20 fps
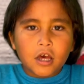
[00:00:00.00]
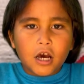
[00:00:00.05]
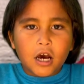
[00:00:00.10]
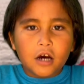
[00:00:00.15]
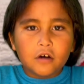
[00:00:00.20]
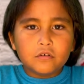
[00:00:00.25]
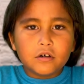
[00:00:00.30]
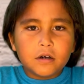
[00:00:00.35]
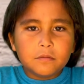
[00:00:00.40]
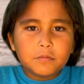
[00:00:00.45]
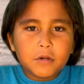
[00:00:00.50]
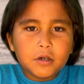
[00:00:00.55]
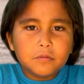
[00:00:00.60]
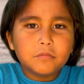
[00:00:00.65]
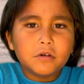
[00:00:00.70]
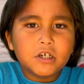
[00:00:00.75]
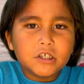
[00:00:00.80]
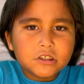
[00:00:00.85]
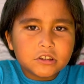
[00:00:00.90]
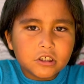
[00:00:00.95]
I love my
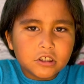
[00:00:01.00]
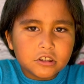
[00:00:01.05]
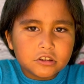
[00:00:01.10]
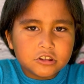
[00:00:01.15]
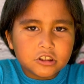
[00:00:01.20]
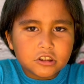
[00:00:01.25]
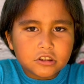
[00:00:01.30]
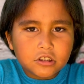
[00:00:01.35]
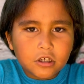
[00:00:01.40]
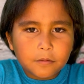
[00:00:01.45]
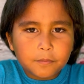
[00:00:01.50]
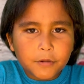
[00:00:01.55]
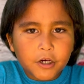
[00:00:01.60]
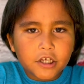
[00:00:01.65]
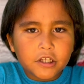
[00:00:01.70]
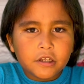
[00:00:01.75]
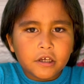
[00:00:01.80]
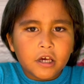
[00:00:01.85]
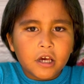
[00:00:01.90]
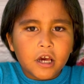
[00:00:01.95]
mom because she's the best
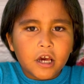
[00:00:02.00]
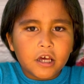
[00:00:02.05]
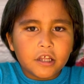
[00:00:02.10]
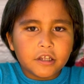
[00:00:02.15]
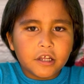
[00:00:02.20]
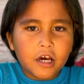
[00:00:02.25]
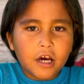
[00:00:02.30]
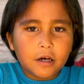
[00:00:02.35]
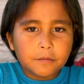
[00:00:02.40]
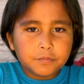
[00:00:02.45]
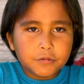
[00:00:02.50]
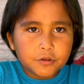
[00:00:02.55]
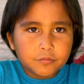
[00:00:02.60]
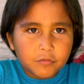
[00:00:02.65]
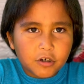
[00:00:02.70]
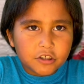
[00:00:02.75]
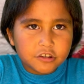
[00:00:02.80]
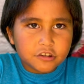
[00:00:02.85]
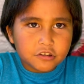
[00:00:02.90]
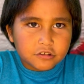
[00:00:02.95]
and happy
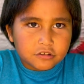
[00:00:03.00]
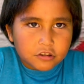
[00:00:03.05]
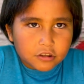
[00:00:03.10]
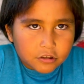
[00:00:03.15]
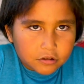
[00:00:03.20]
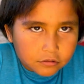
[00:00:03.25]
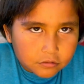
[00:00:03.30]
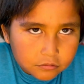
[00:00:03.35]
Mother's Day.